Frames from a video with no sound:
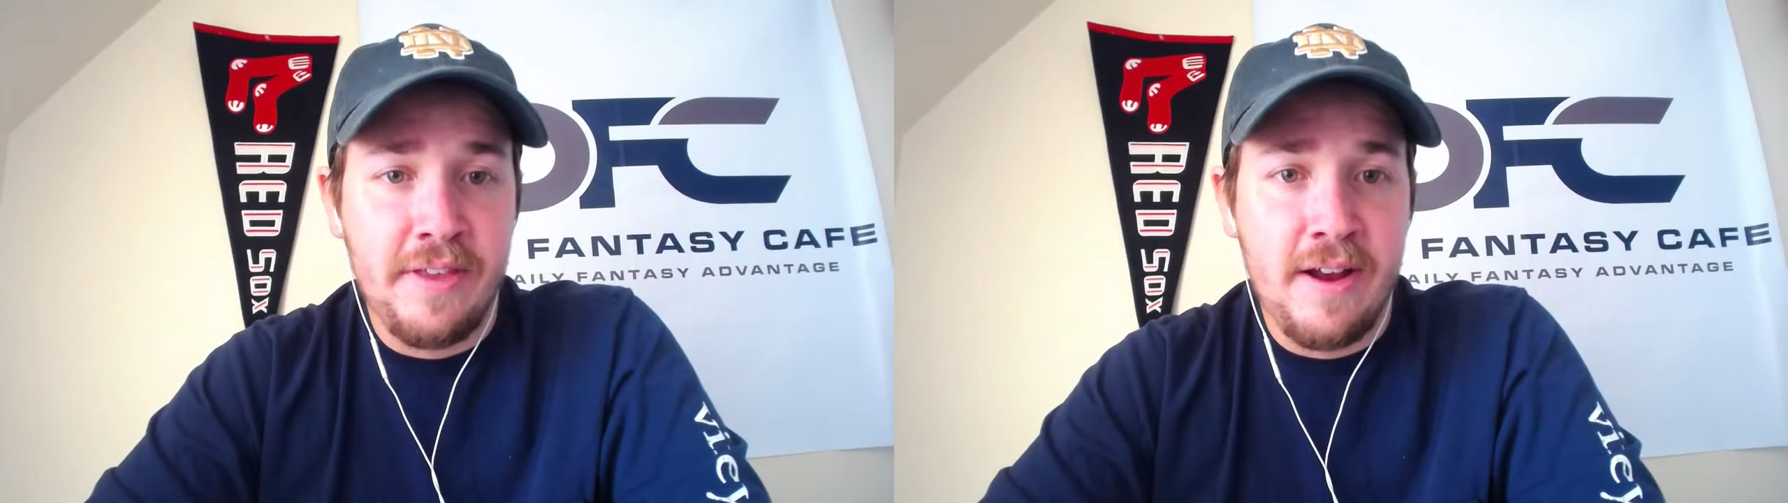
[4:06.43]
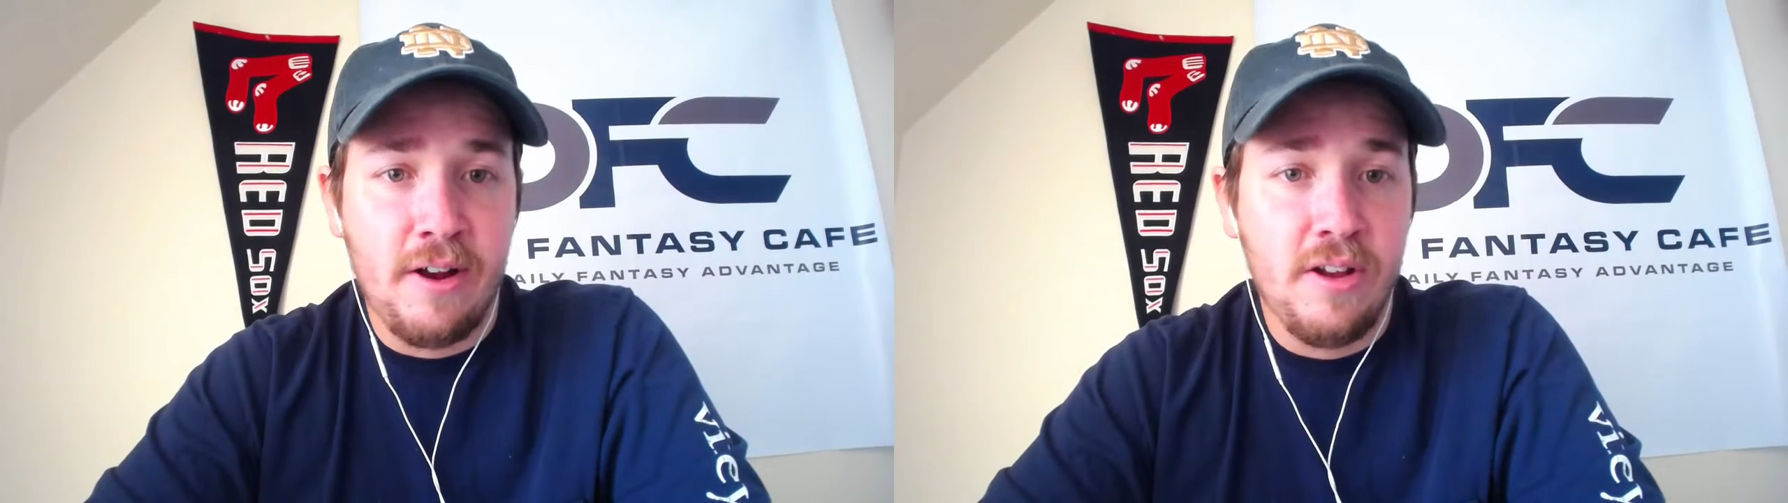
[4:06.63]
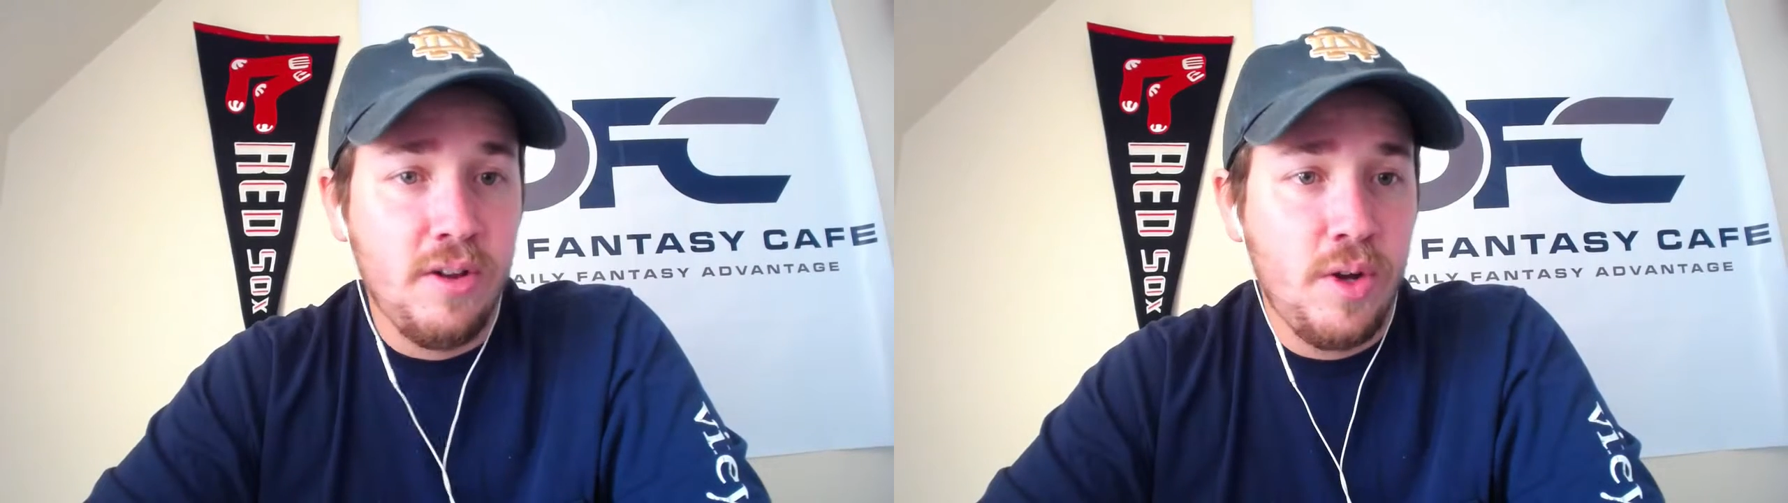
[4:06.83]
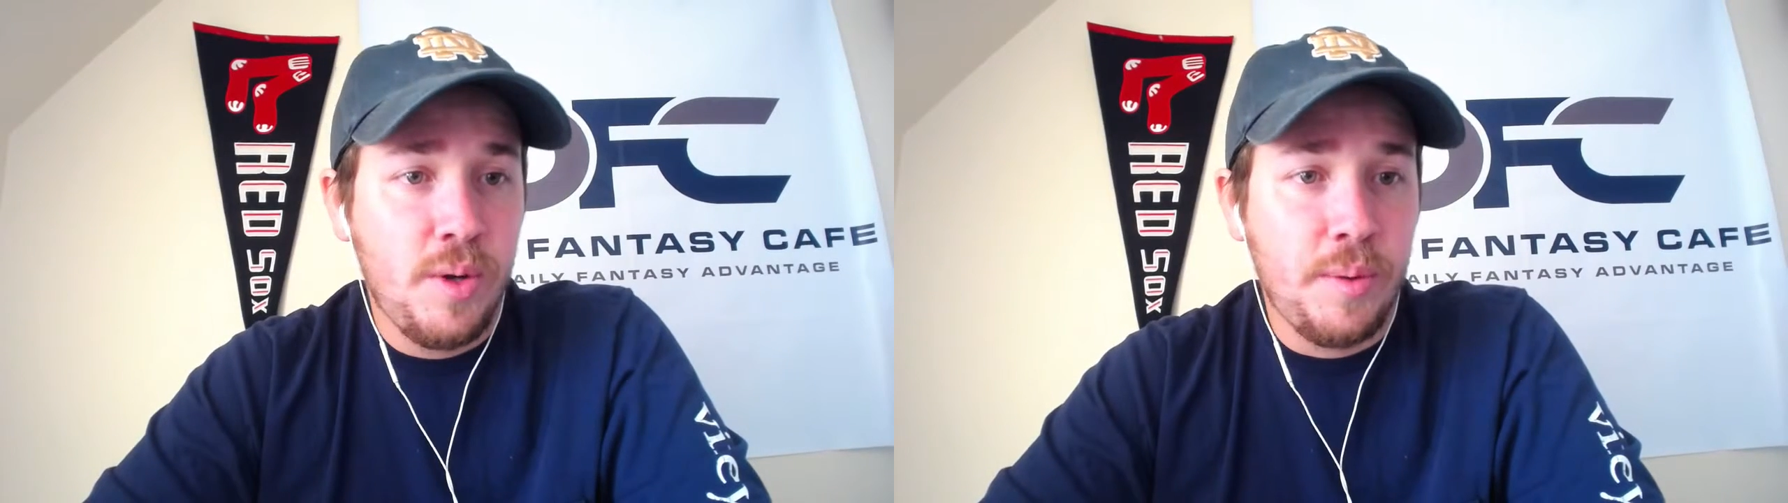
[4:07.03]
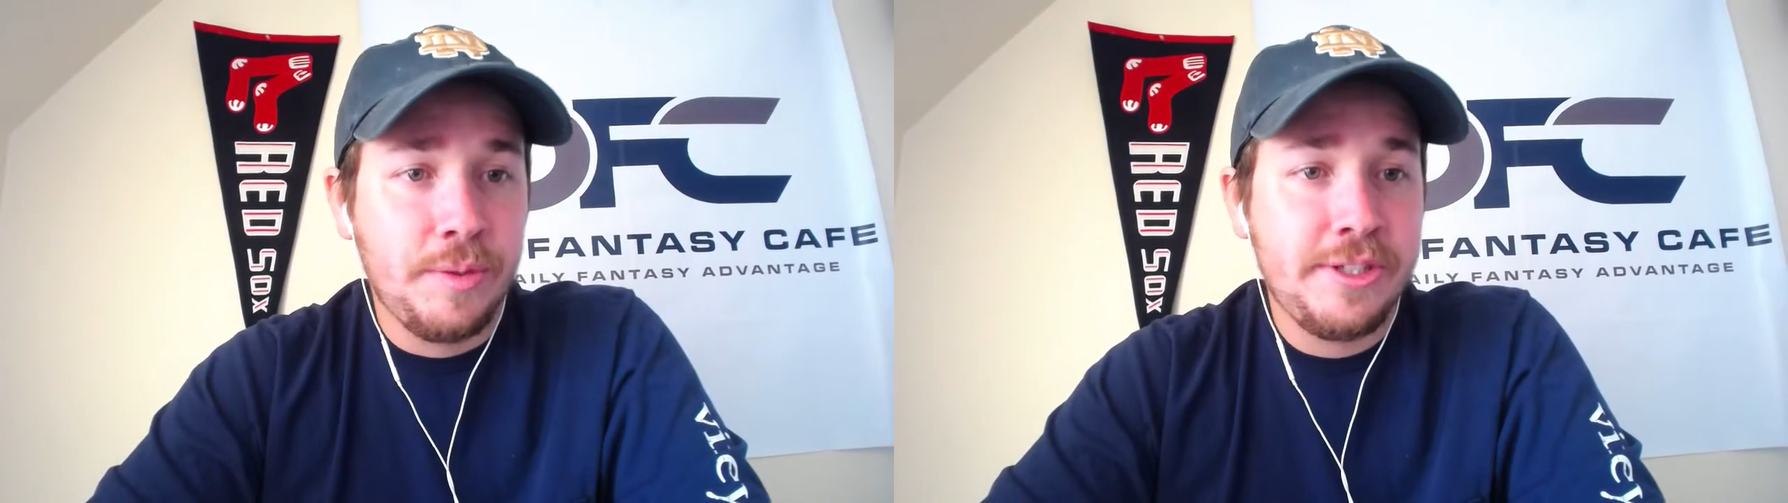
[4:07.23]
there.
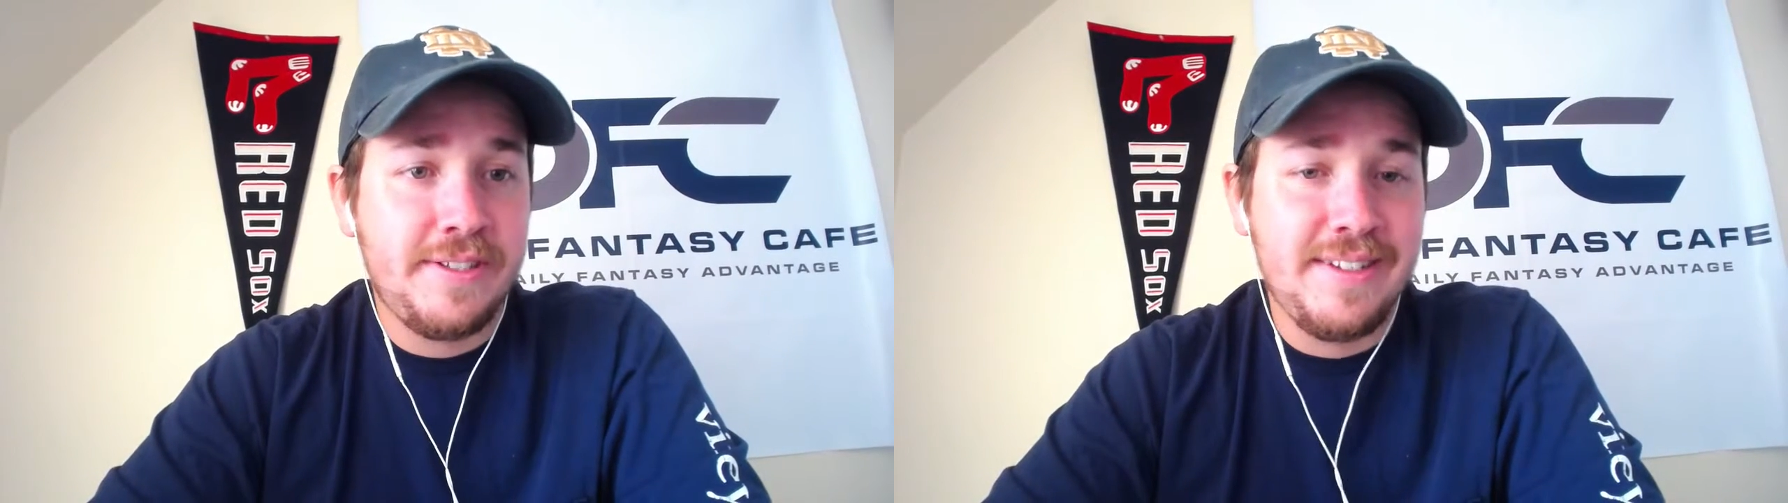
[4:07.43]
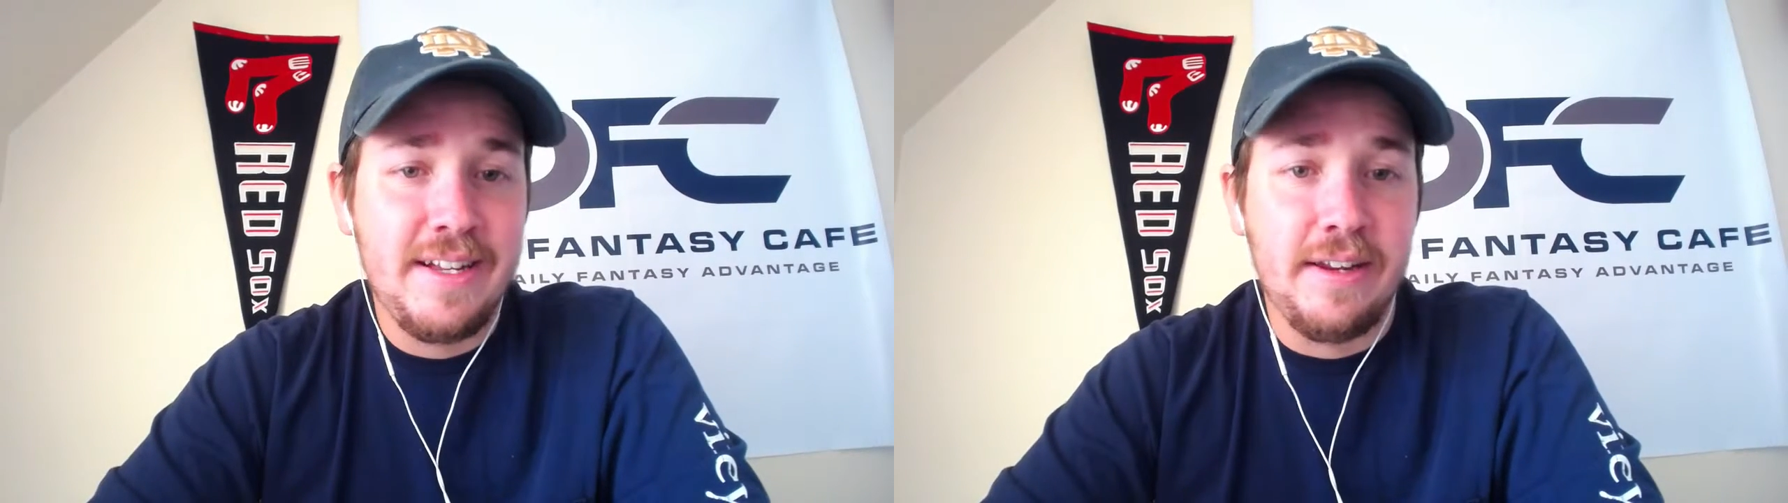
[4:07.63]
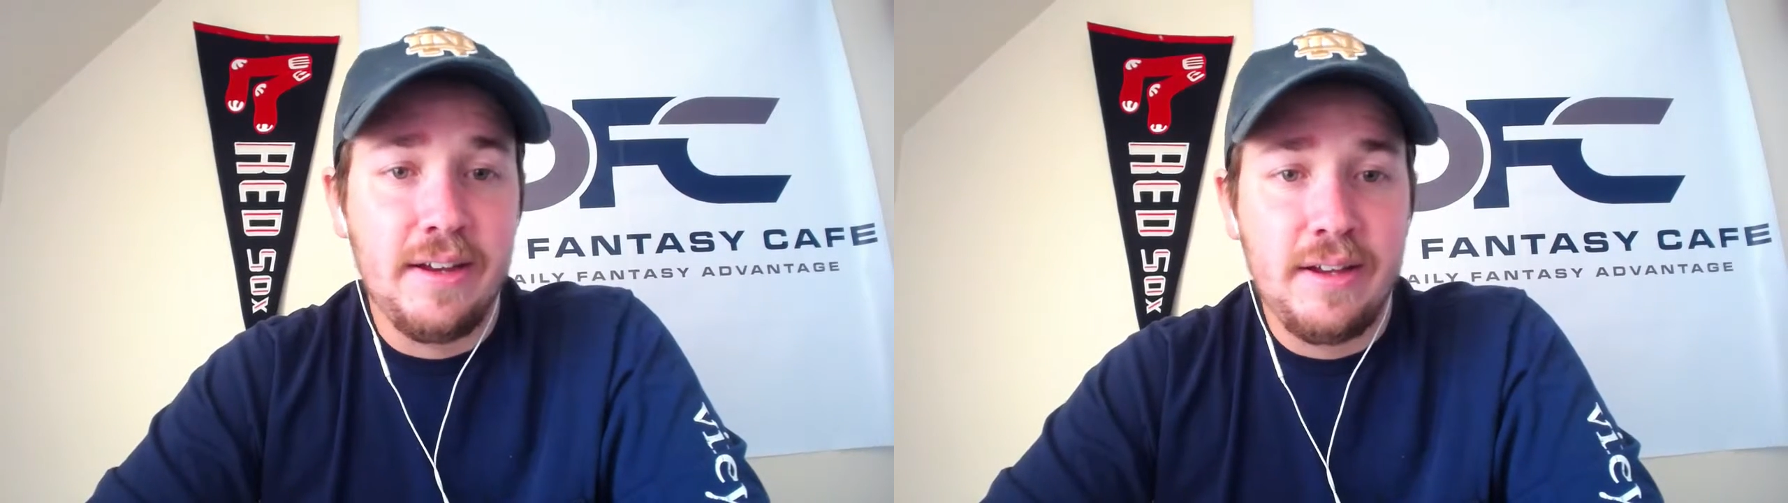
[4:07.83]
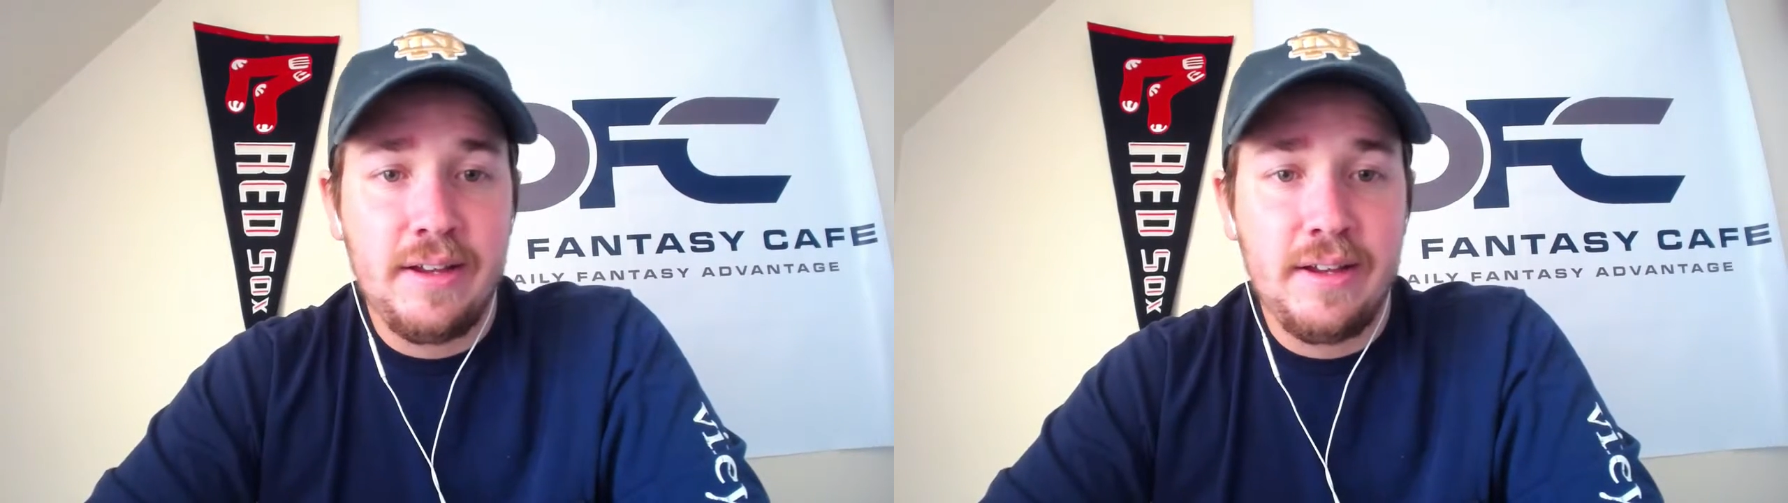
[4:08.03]
Willie Snead.